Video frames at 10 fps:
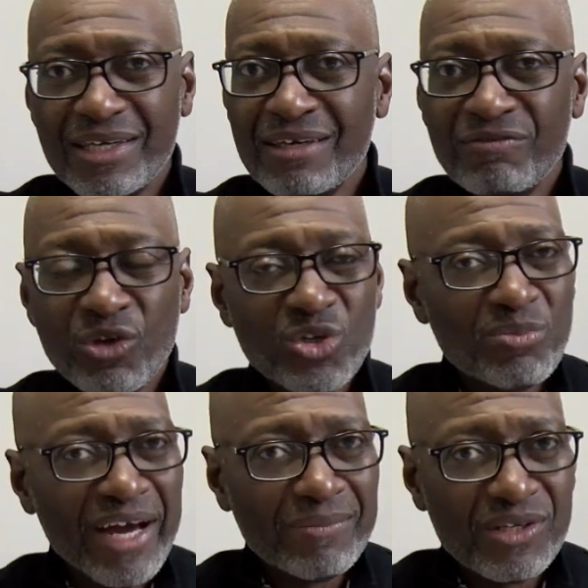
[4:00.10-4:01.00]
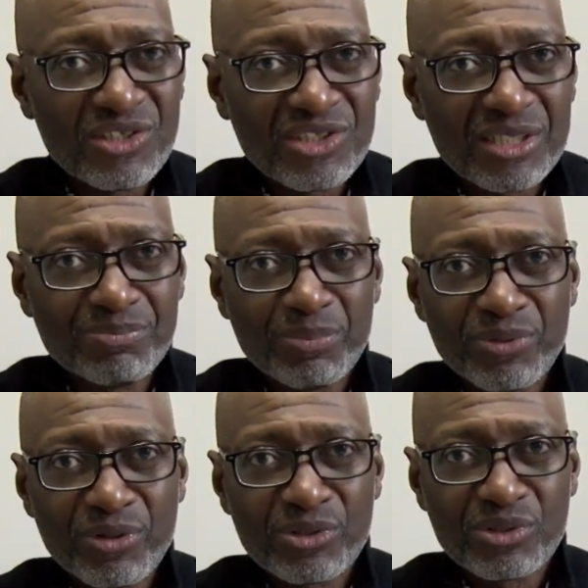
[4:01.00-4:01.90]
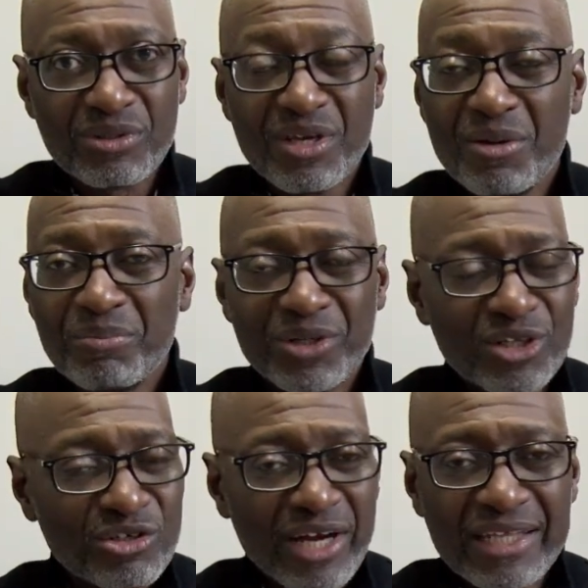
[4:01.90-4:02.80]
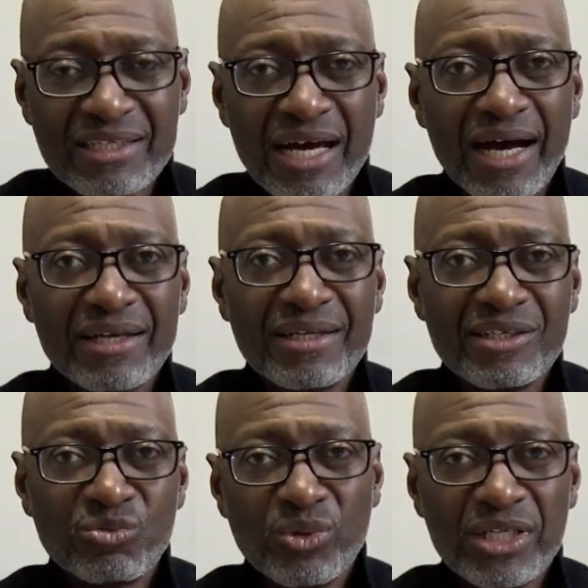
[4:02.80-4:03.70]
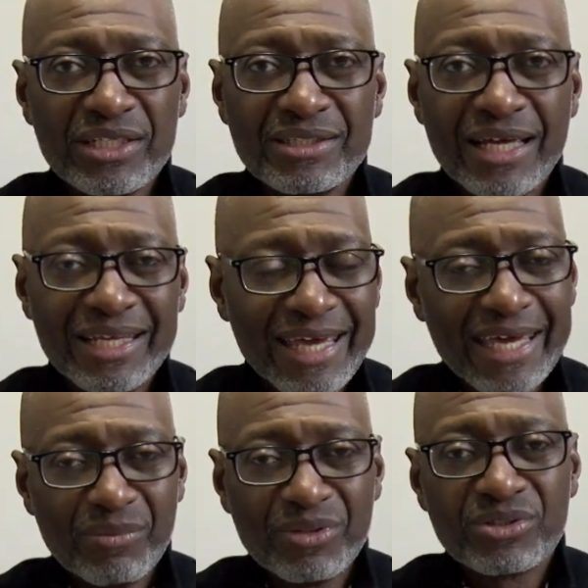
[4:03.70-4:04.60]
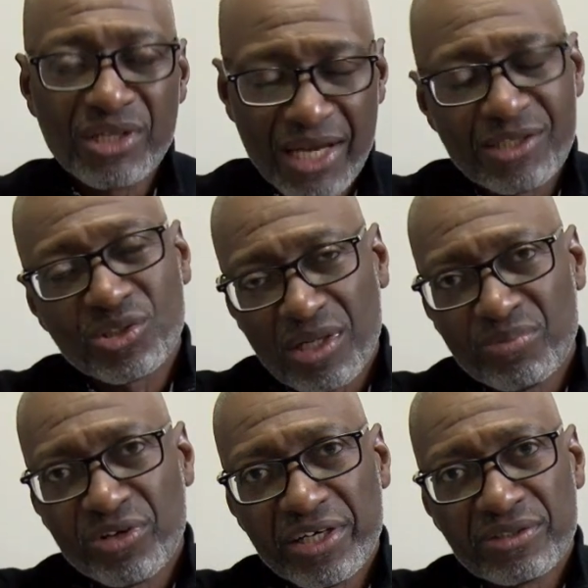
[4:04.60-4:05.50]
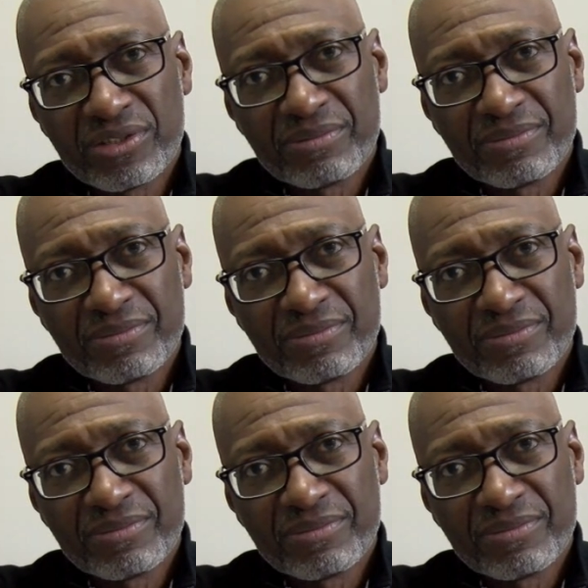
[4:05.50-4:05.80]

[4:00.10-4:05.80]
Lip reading: even though you might be a simple person, but a great God is willing and able to answer our prayers.